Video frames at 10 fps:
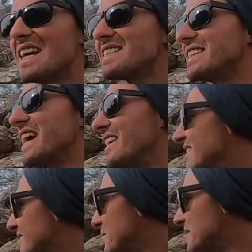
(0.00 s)

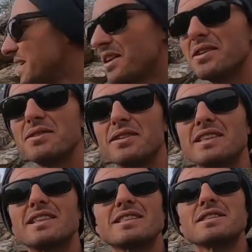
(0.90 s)
naysayers who would tell you
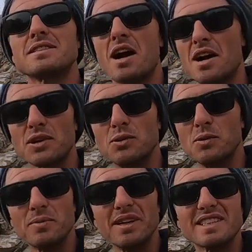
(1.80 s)
that this is not a
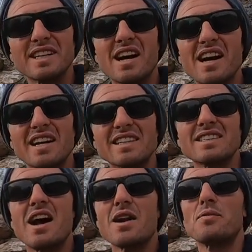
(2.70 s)
cool place to hike.
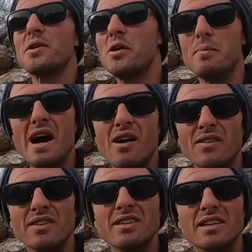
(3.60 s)
It's not a real
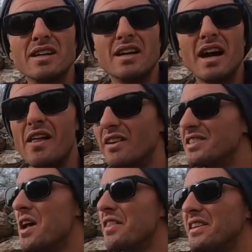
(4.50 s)
mountain. And
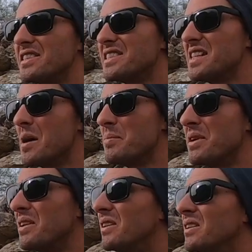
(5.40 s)
there's nothing to see up
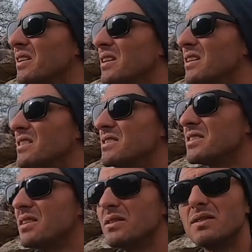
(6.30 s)
here.
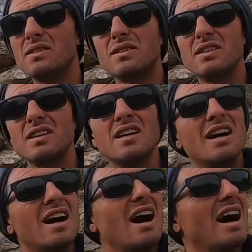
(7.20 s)
Why would they do that?
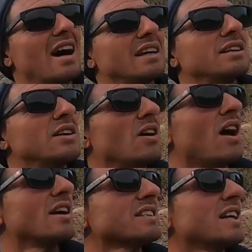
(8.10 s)
Uh, you know,
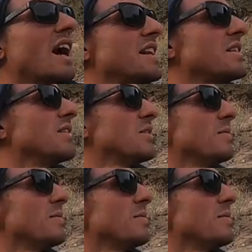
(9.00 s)
honestly, I don't